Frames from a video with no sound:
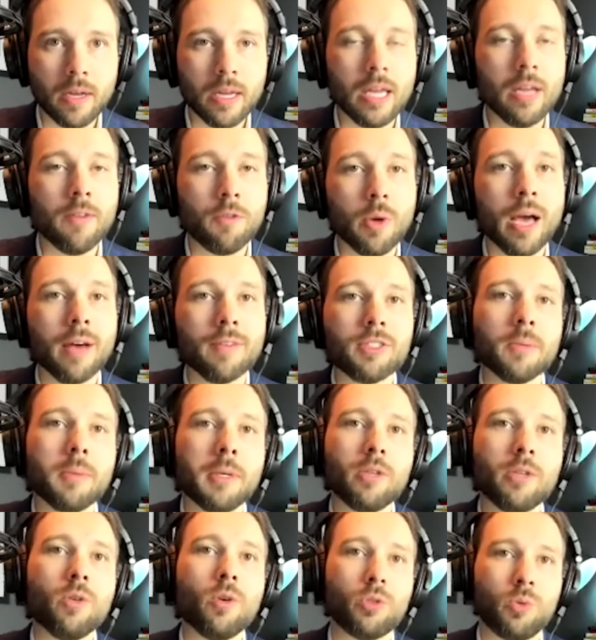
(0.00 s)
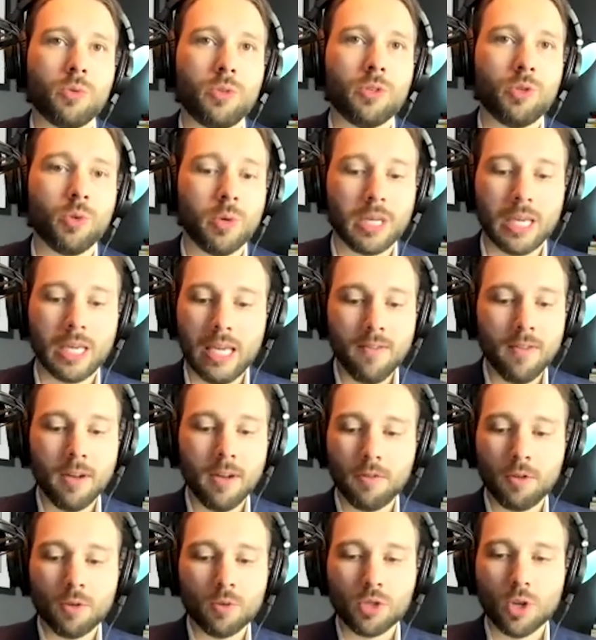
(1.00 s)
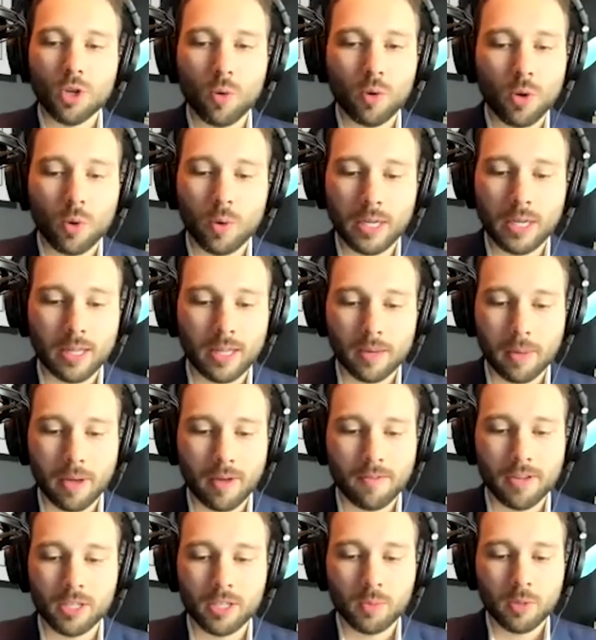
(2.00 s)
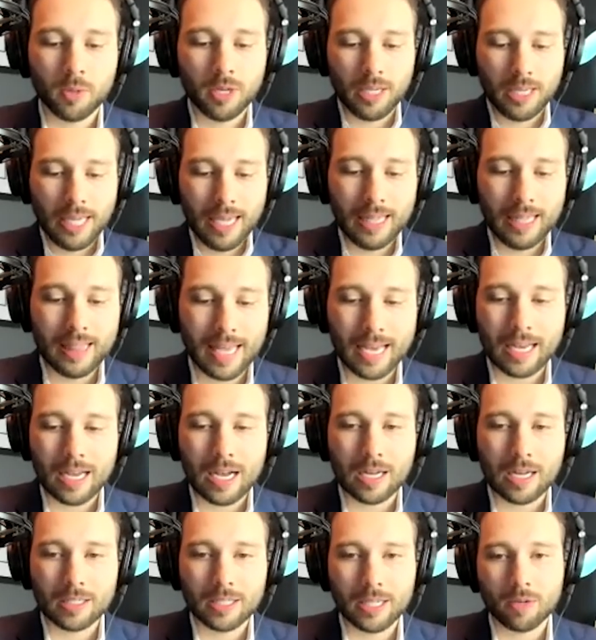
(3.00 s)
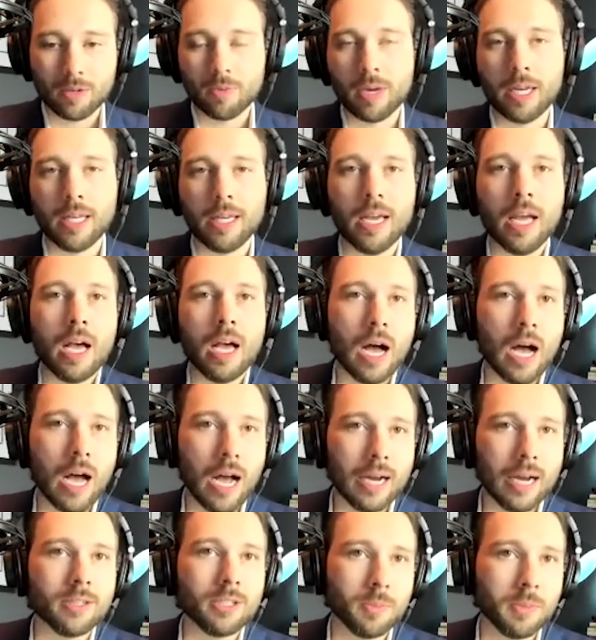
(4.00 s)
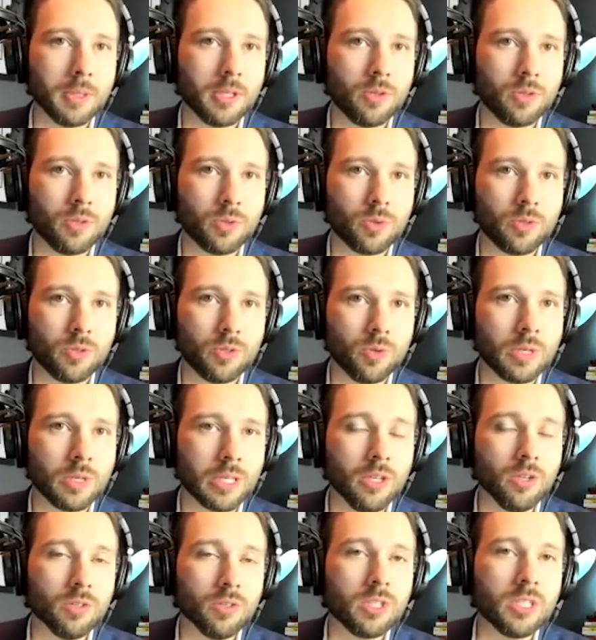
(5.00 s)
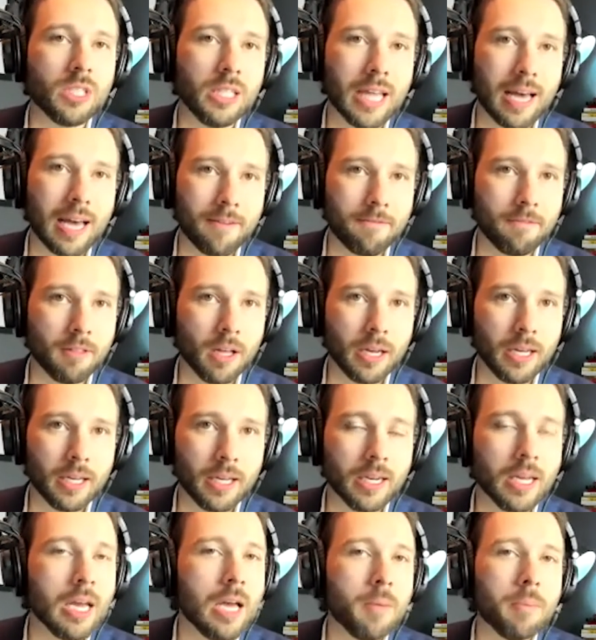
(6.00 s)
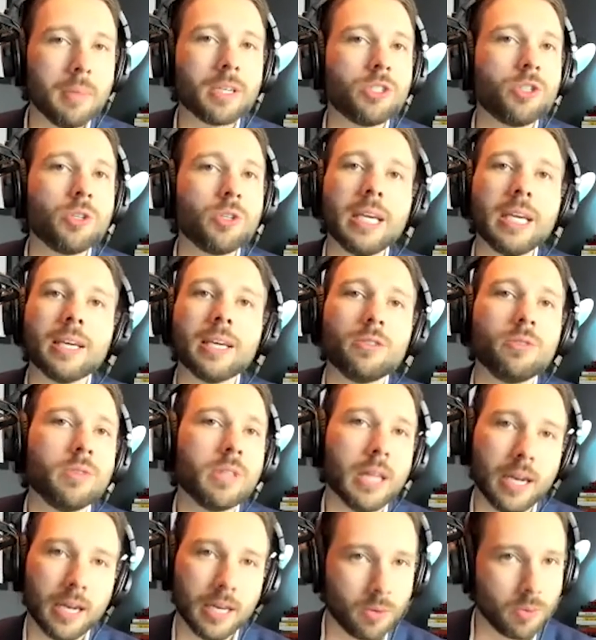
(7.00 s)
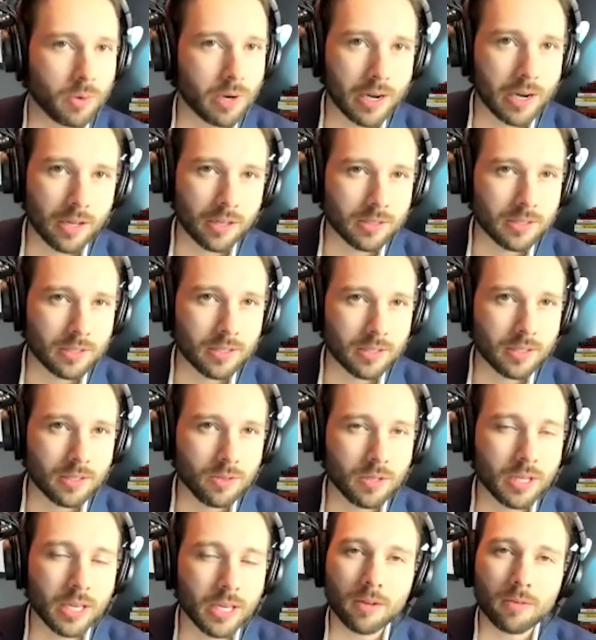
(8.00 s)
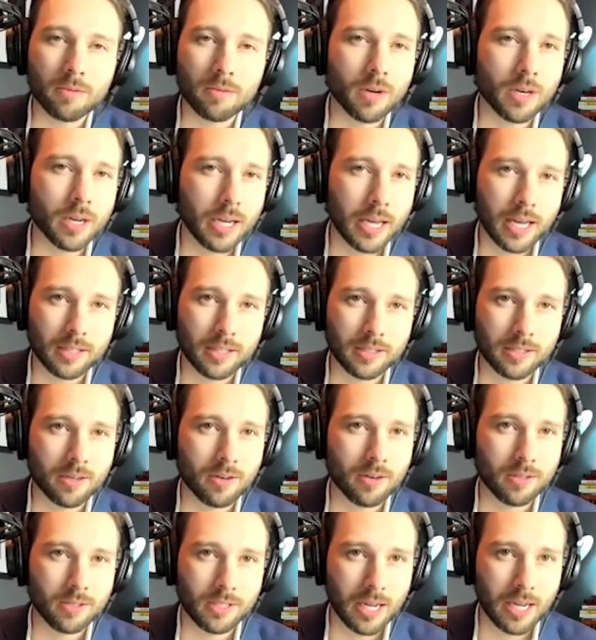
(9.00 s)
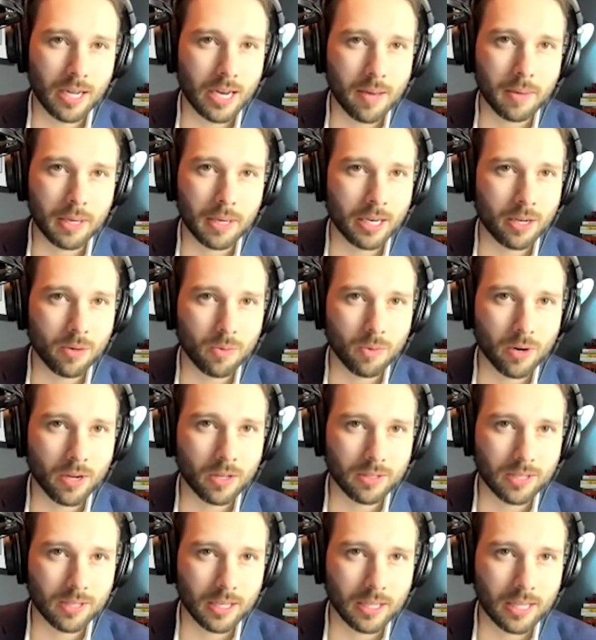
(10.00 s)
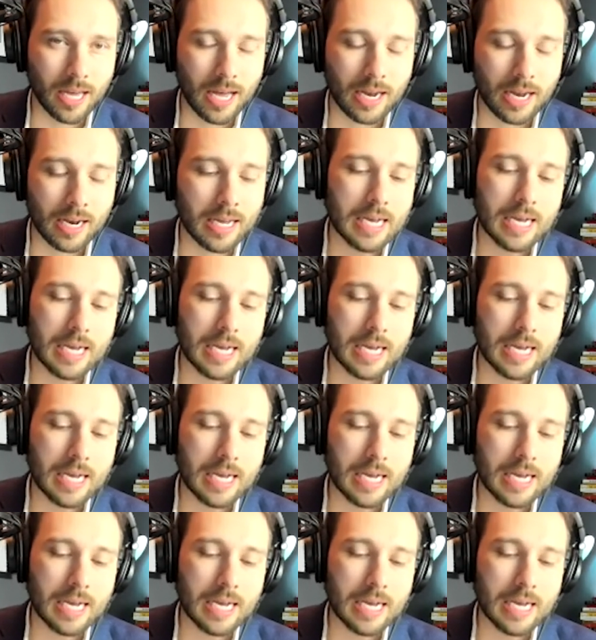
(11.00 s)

if you have somebody who knows what they're doing. Even if you don't know anything about Facebook, get that content ready, hire somebody who knows what they're doing, and you'll see that flood in, because you can't do that anywhere else. You can't run ads that are as dynamic anywhere else like that.